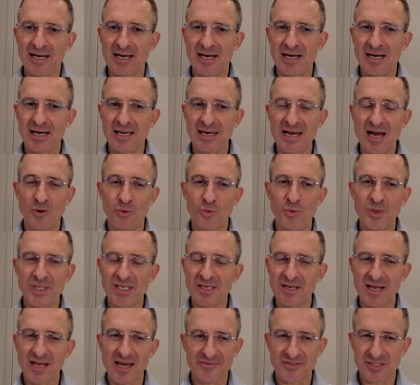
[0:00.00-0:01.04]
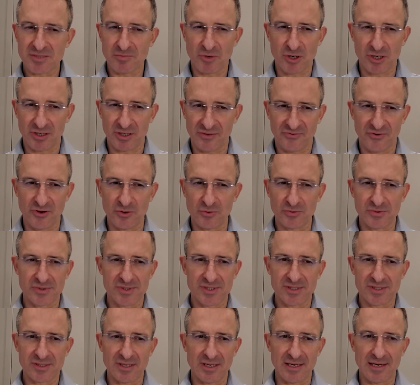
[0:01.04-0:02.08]
Uh, now we didn't have
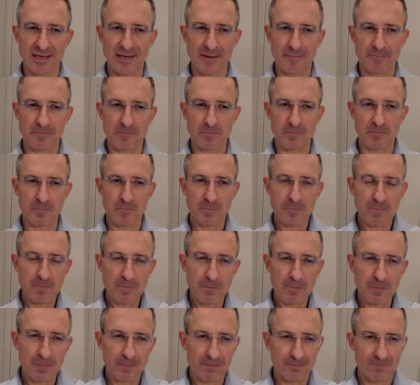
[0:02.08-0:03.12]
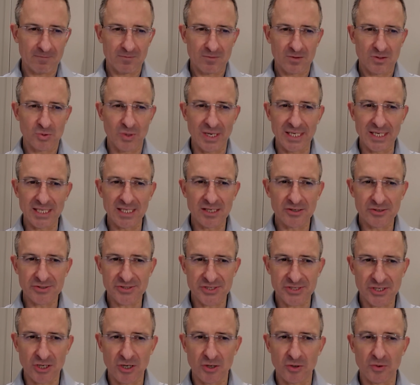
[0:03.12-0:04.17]
smartphones um, twenty
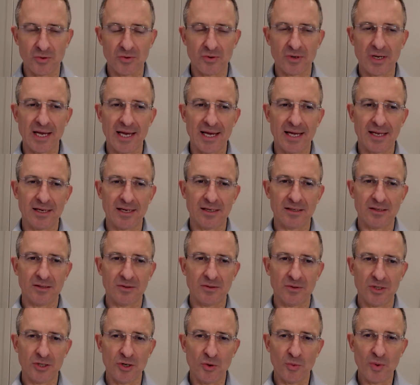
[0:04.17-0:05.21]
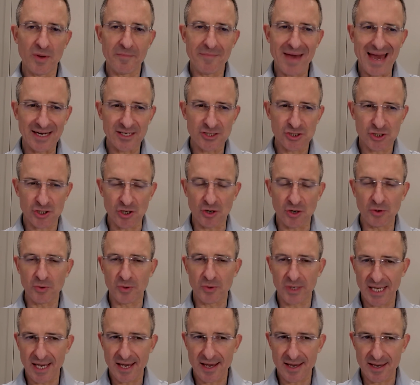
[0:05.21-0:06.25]
years ago, and you know, we managed
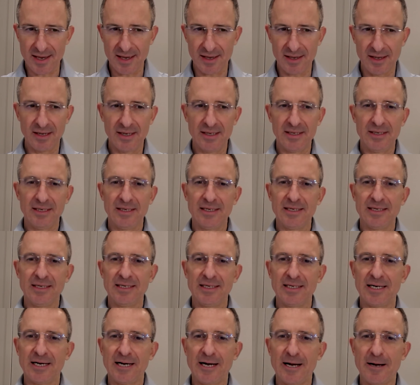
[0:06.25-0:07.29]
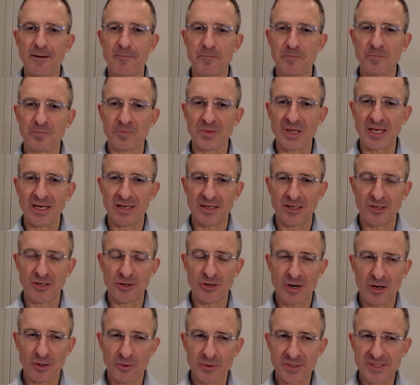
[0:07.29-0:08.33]
okay um, and
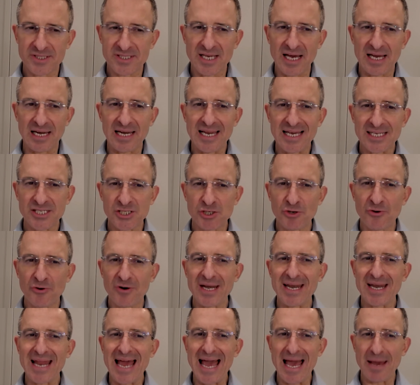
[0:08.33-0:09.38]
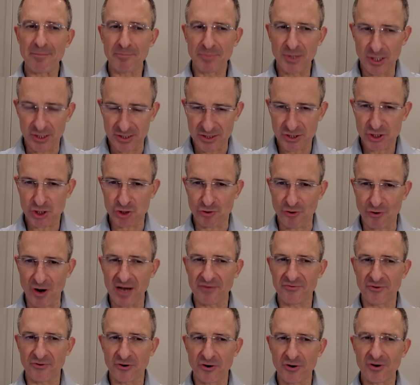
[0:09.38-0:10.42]
you know, I always say, unless you're an ambulance
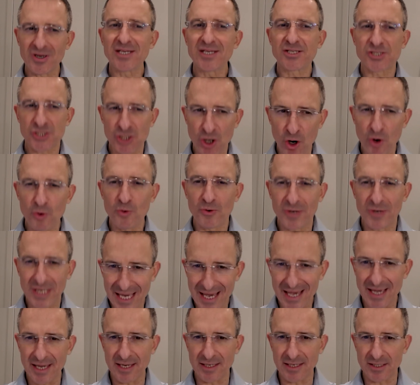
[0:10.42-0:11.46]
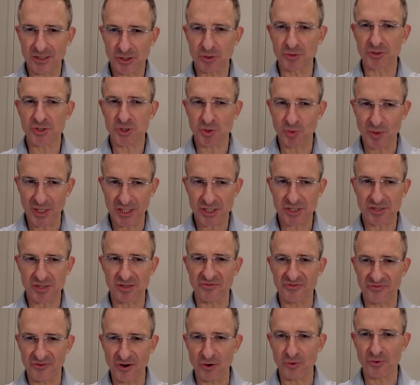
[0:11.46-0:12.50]
driver, it's okay to switch
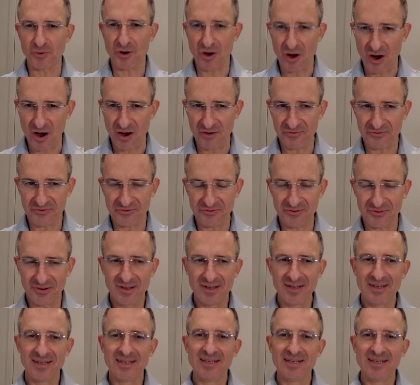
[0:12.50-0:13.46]
the phone off.